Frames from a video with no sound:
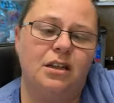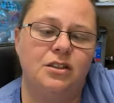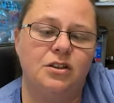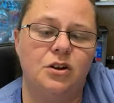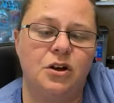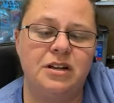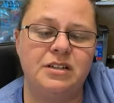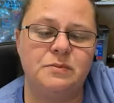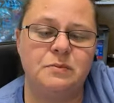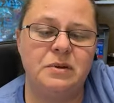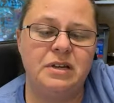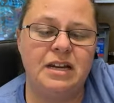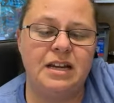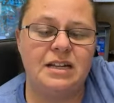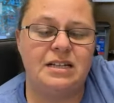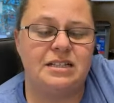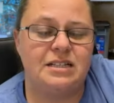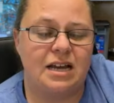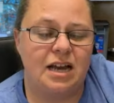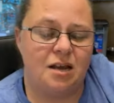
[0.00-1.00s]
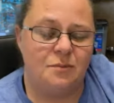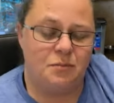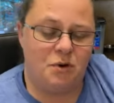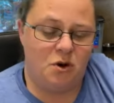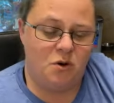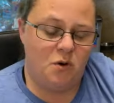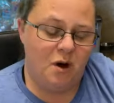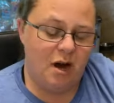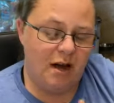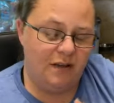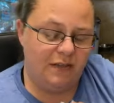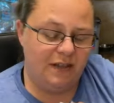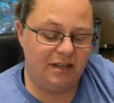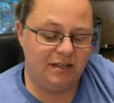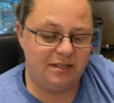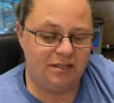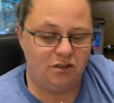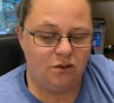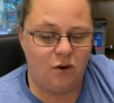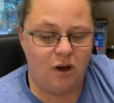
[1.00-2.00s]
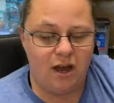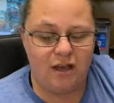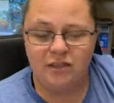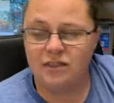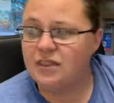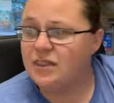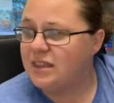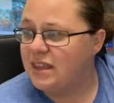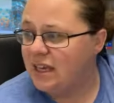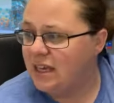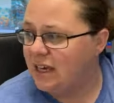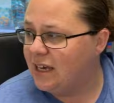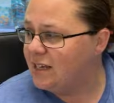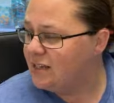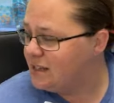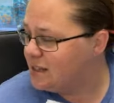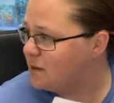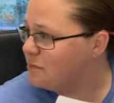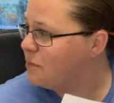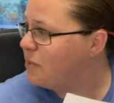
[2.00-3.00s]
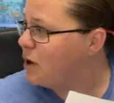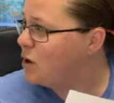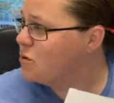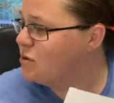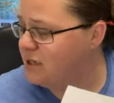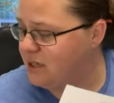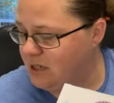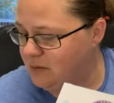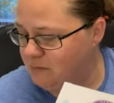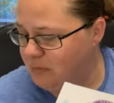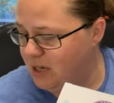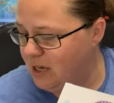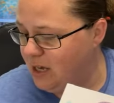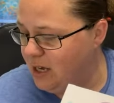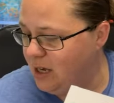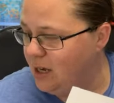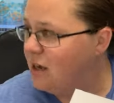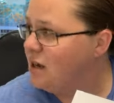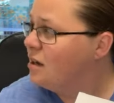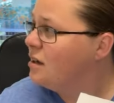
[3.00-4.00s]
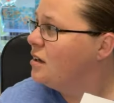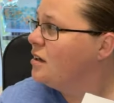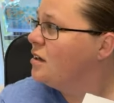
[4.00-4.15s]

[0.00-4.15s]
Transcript: there has been a typo on this so i think it's supposed to be